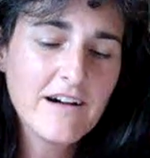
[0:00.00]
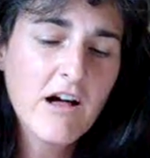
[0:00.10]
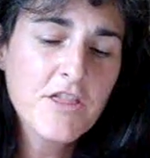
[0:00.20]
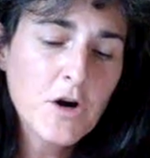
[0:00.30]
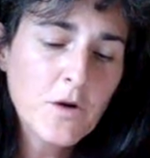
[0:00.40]

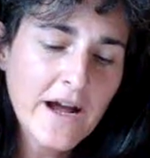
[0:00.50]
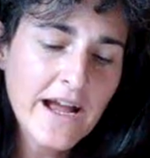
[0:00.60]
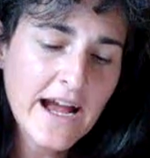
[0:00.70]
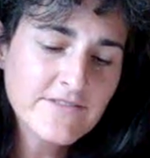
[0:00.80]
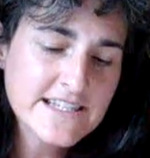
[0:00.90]
Although
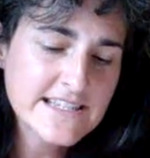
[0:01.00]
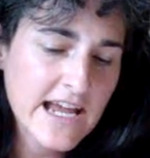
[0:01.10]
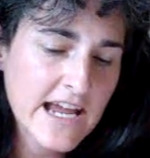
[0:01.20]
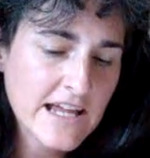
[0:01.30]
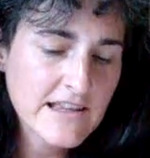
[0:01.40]
I have to
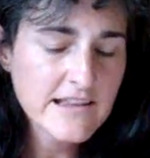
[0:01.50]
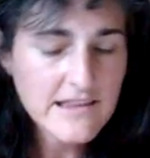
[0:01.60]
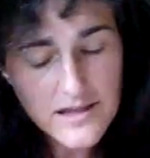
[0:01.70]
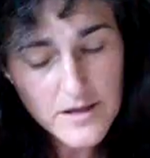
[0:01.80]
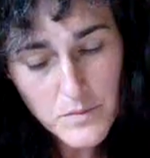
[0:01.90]
say that
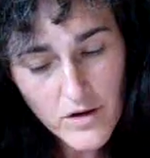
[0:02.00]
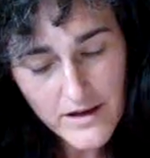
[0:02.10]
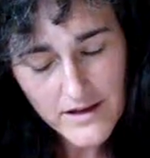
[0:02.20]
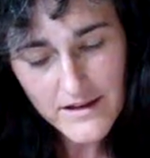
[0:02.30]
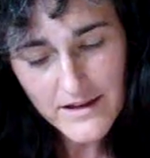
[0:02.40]
the
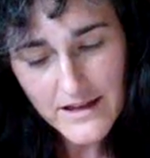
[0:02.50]
book